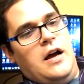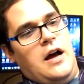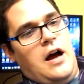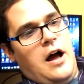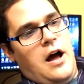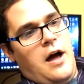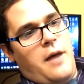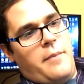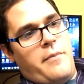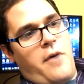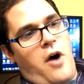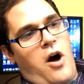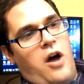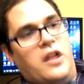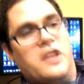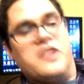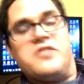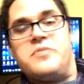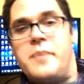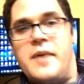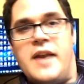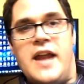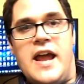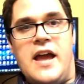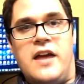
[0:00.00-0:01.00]
All
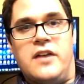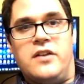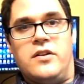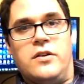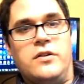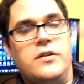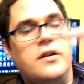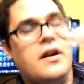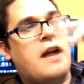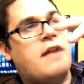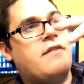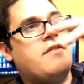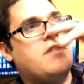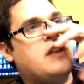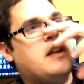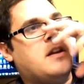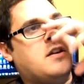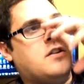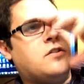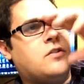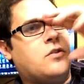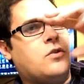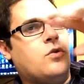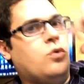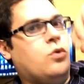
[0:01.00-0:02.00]
has been handled. Everything
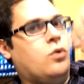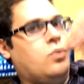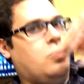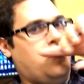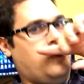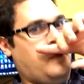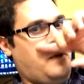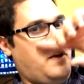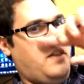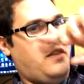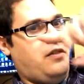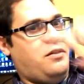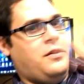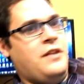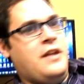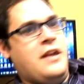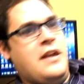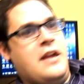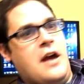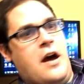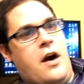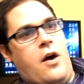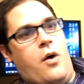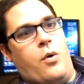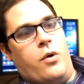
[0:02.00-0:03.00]
is cool with
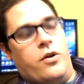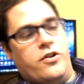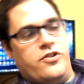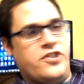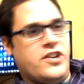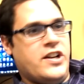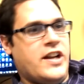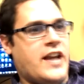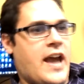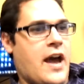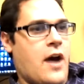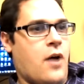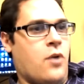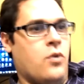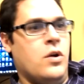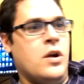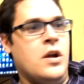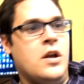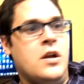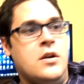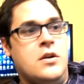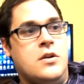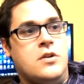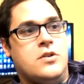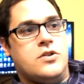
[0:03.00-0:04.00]
the Origin account,
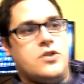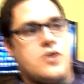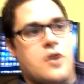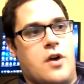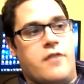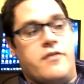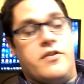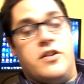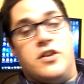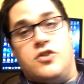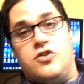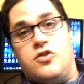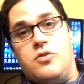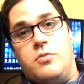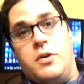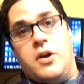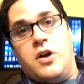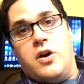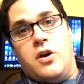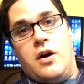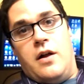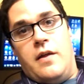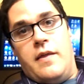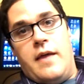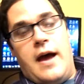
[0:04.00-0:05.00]
so everything should be
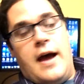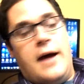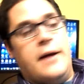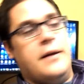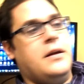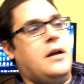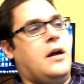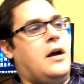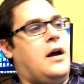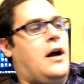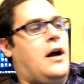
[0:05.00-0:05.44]
good on that.